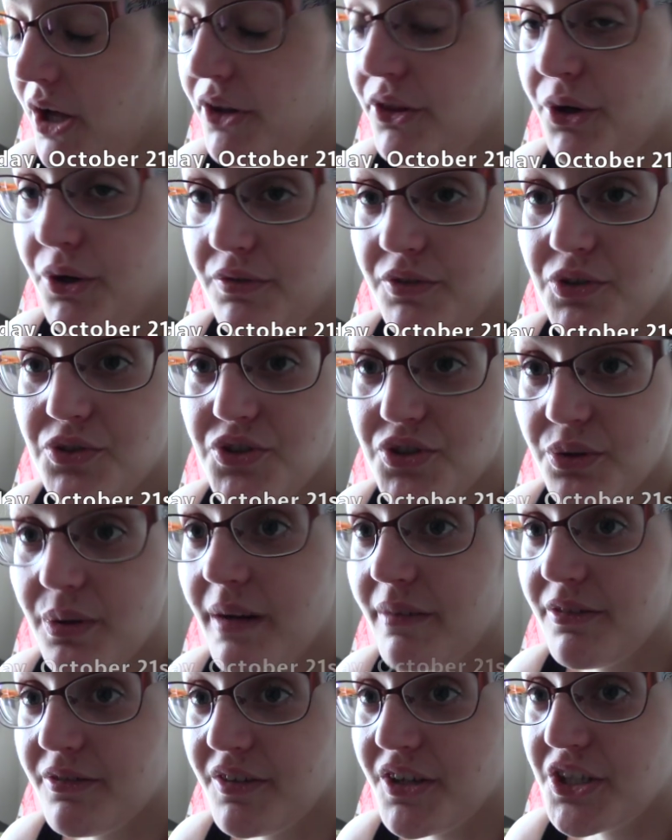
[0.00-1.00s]
Although if you do
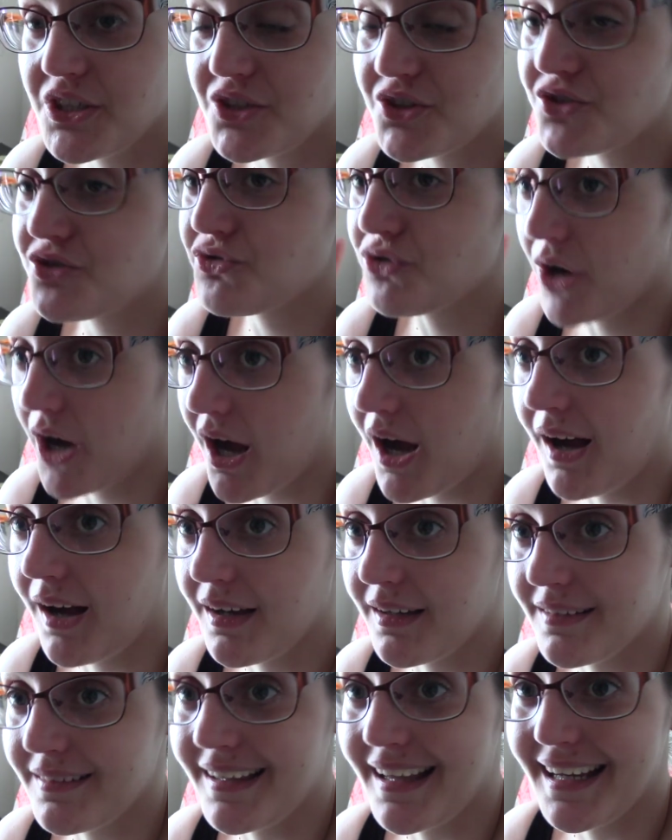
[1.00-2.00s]
have a very
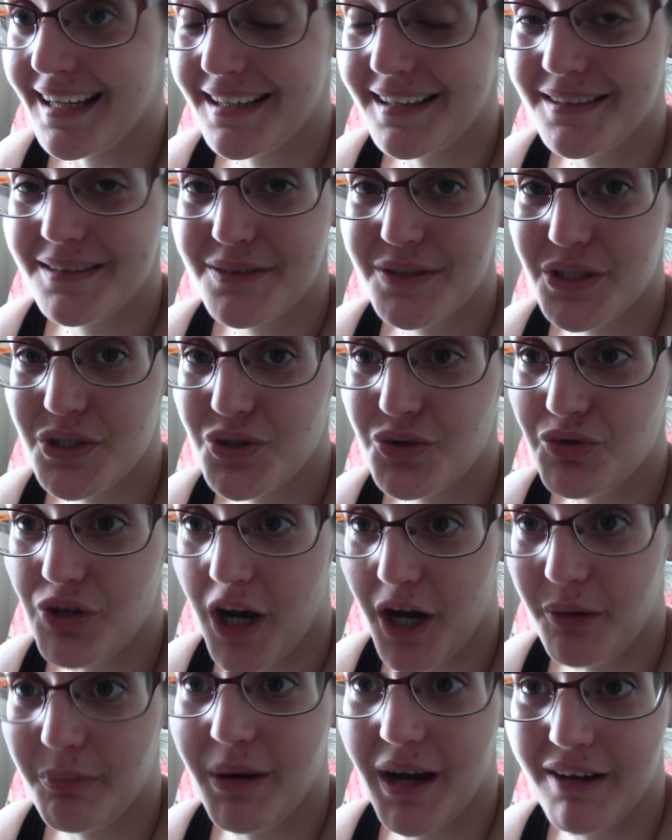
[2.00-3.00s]
strong like
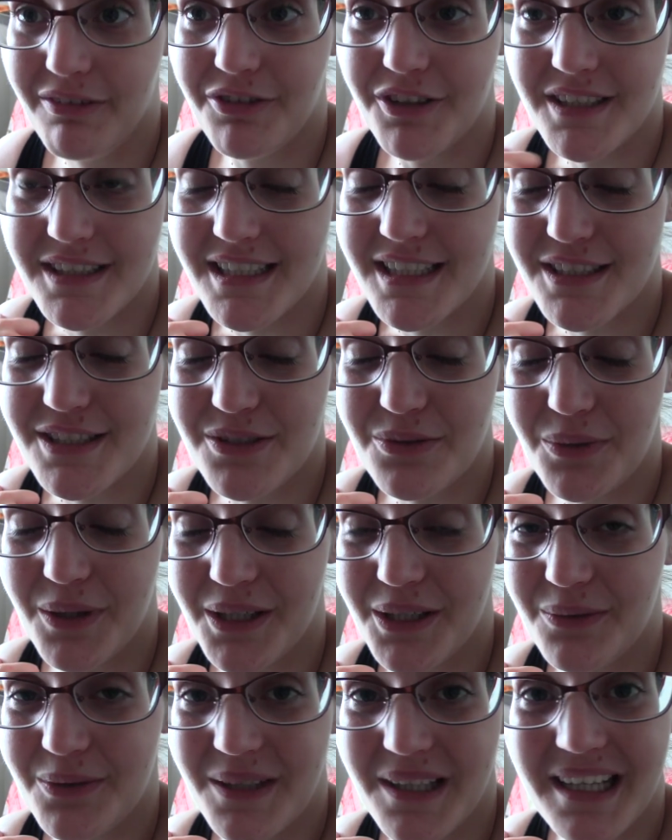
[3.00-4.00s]
strong preference as to
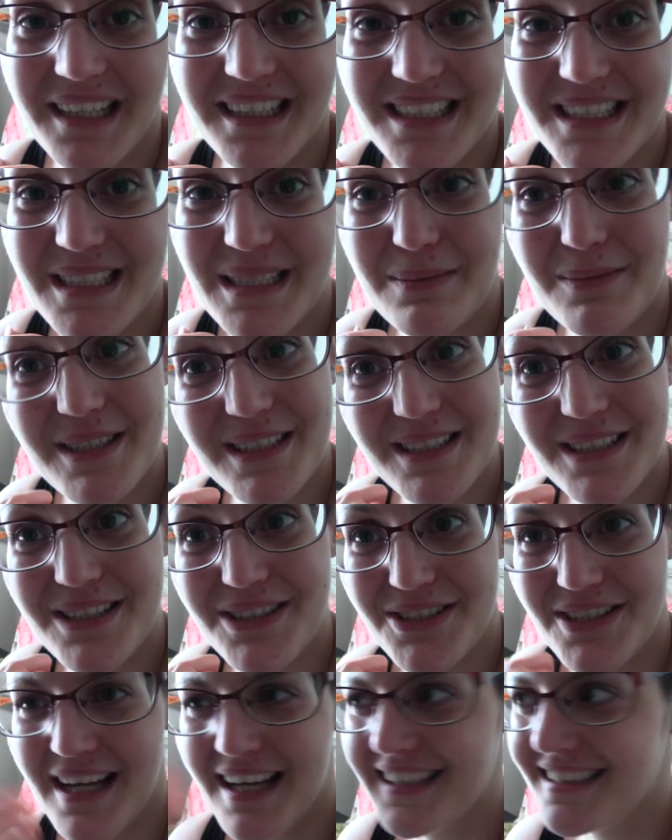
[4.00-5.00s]
what you would like to see me
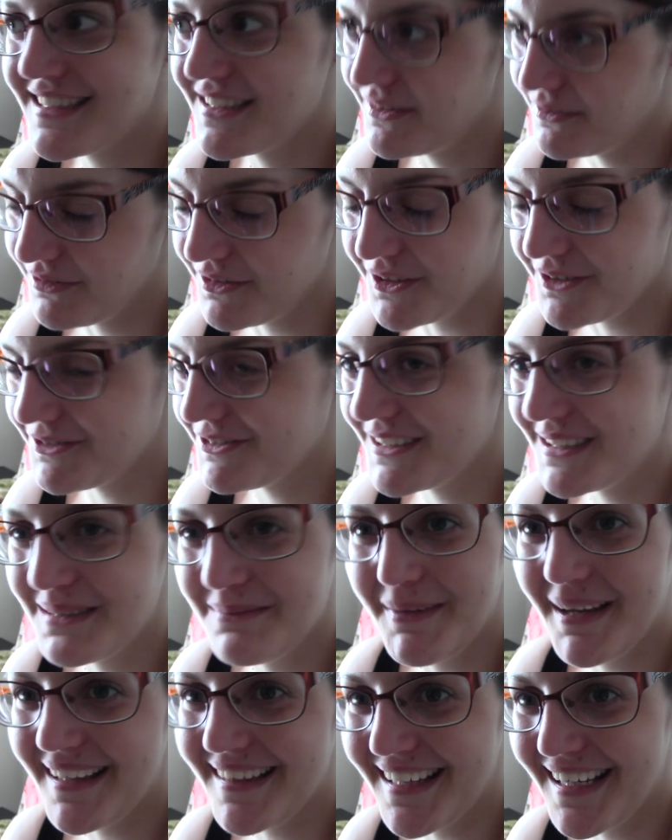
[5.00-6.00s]
stitch next, feel free to
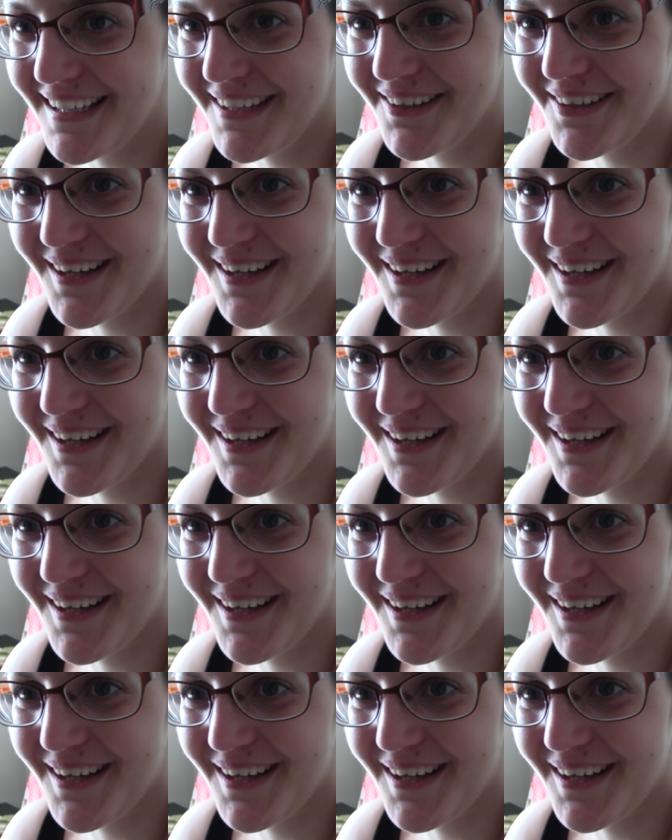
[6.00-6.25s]
make that your